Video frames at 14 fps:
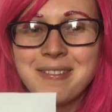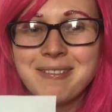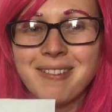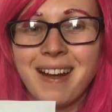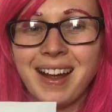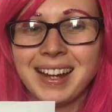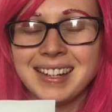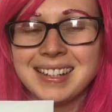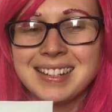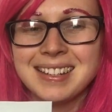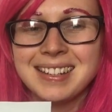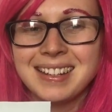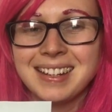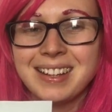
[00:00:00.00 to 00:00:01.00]
Right.
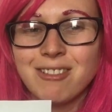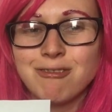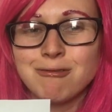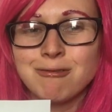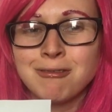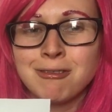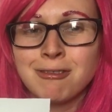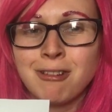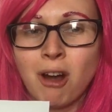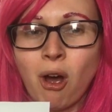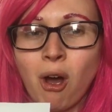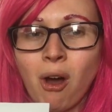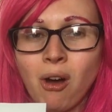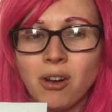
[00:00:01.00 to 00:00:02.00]

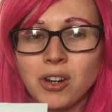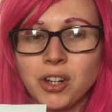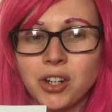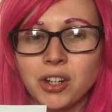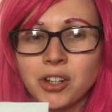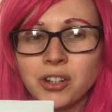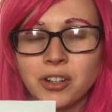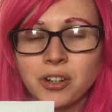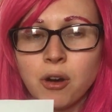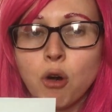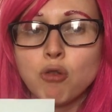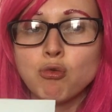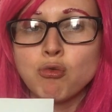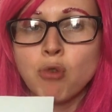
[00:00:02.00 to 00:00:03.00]
Rock.
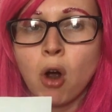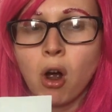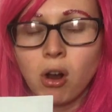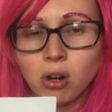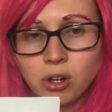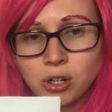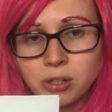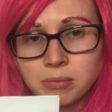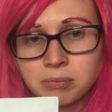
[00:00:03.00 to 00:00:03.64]
Rock.